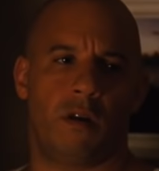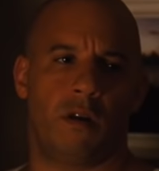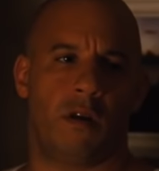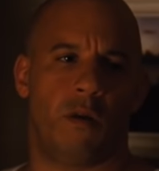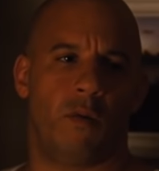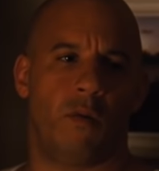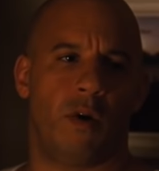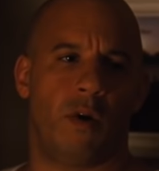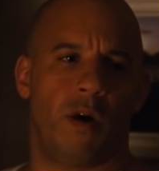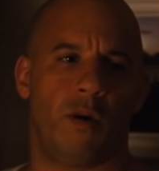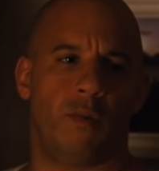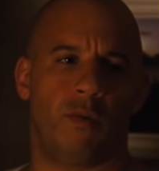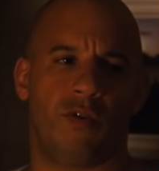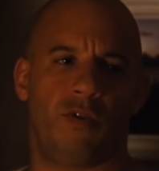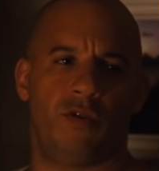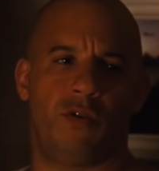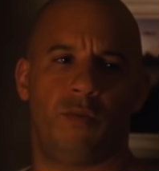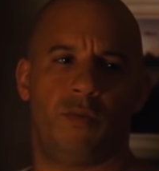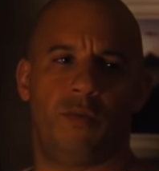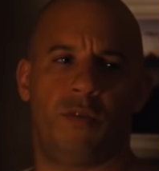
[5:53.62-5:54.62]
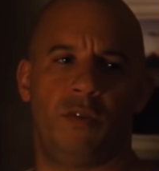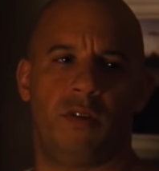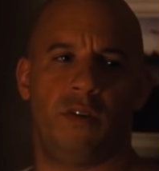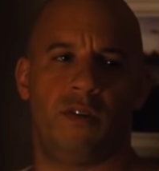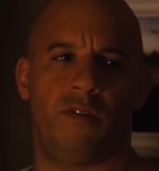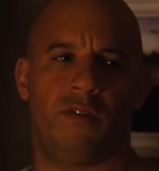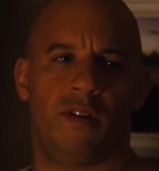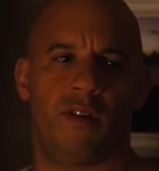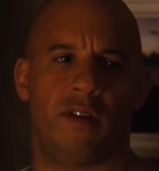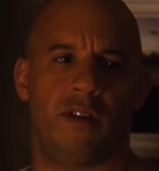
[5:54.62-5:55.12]
Now why would you
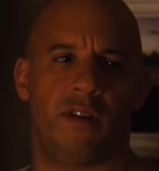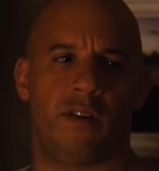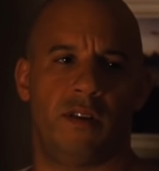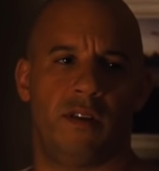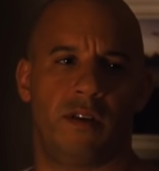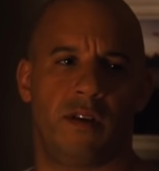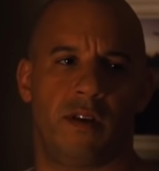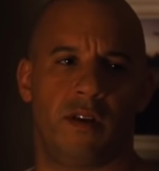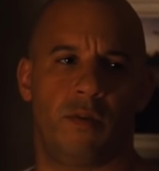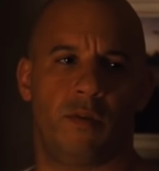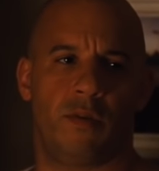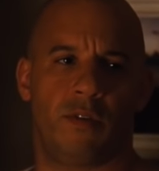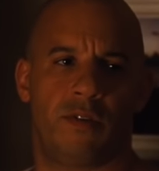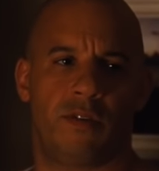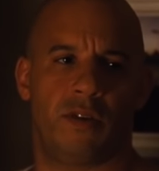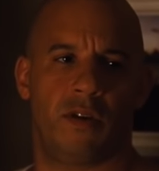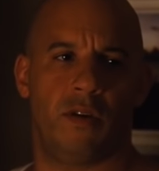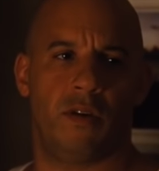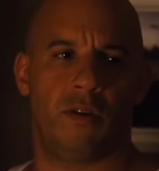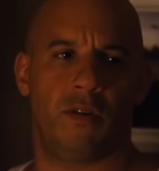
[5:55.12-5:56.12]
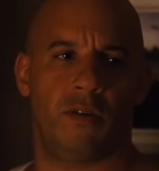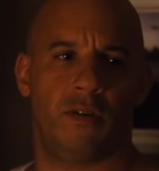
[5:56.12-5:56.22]
believe anything I would tell